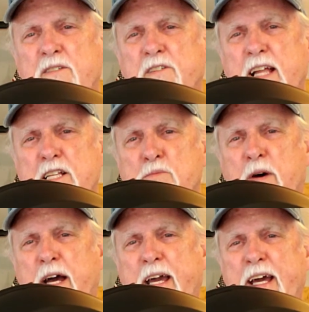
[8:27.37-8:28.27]
Well, that's
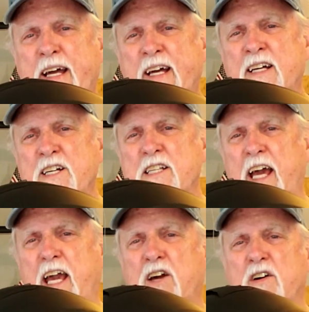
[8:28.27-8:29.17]
my
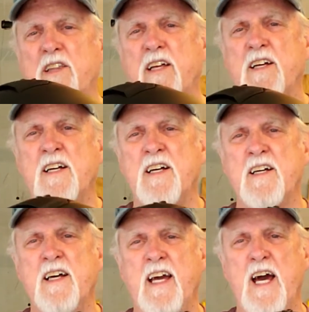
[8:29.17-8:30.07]
take on the
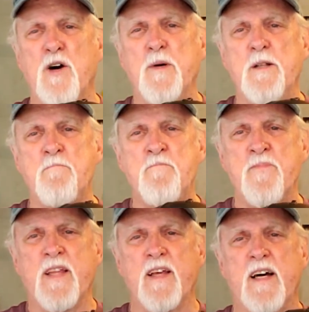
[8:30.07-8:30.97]
helmet.
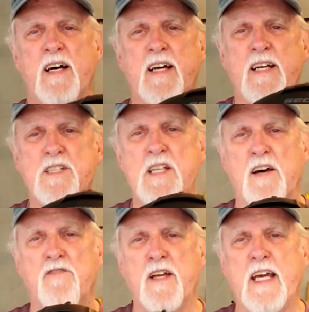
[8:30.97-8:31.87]
It's
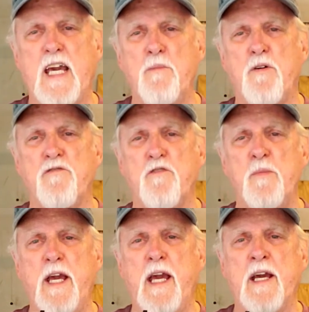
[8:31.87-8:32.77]
definitely a keeper for
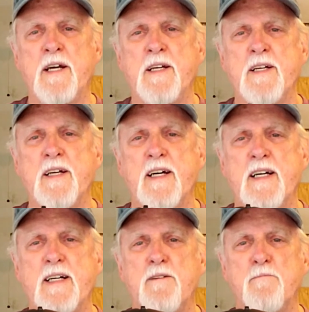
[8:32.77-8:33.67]
me.
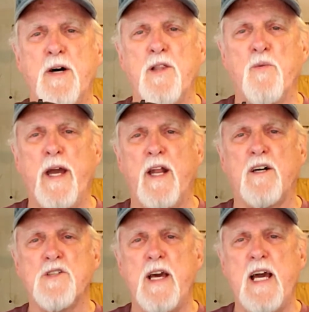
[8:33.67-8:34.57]
By the way, it
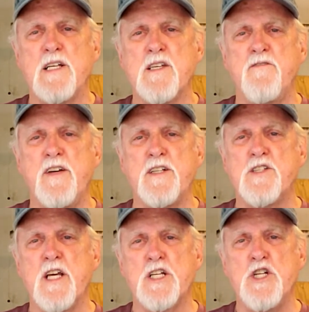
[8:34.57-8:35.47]
also has a vent
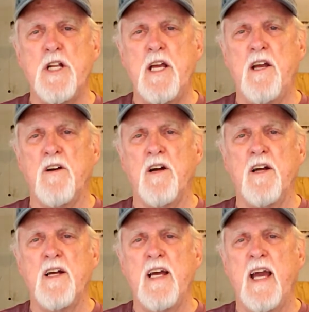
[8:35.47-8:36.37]
section here,
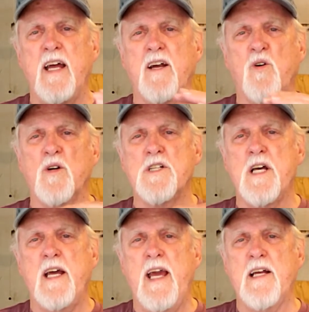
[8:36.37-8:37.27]
and of course a
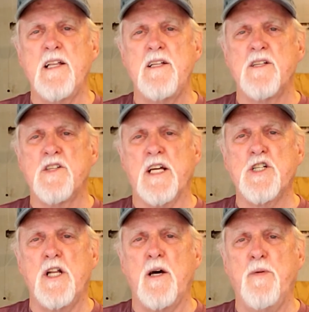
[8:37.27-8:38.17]
head
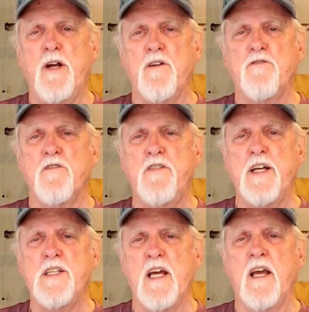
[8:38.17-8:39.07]
section up here for
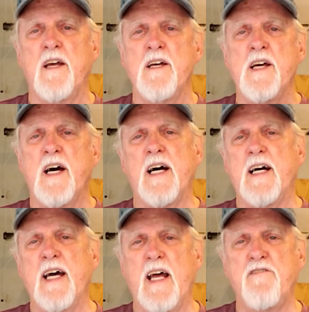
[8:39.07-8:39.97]
venting.
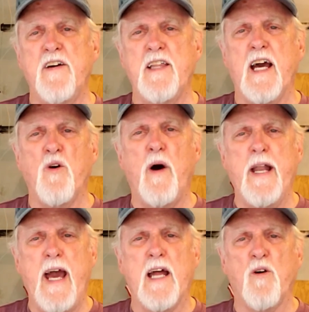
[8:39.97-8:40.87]
And I found that
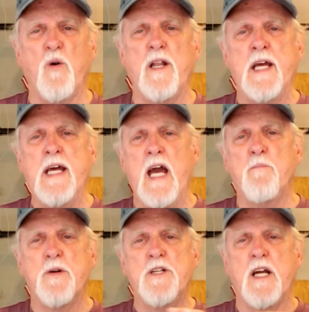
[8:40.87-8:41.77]
quite adequate, and
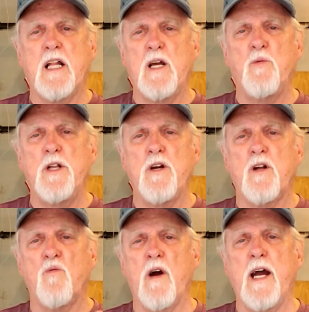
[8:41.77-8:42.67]
particularly when you
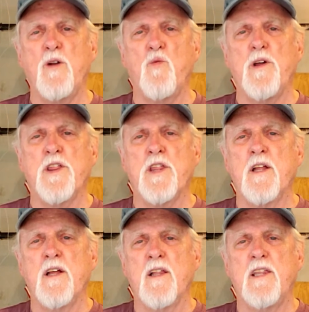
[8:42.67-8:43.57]
can ride with
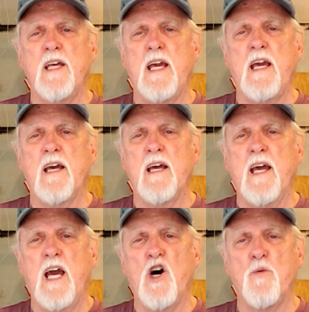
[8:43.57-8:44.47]
the
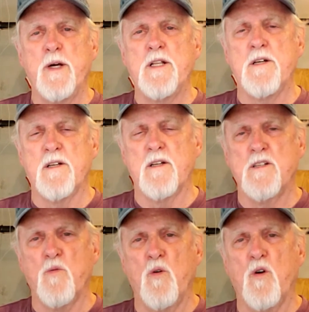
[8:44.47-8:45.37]
helmet
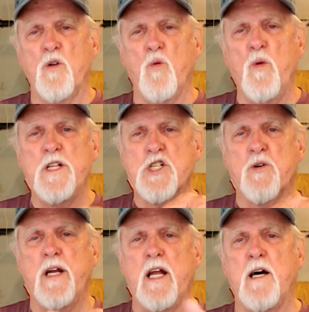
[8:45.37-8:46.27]
or the
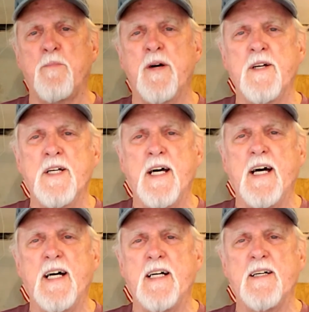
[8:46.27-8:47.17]
windscreen up,
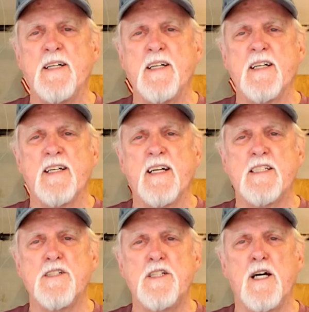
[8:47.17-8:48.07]

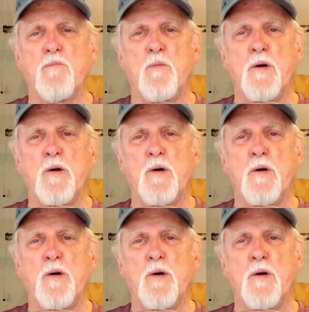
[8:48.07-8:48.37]
it's a double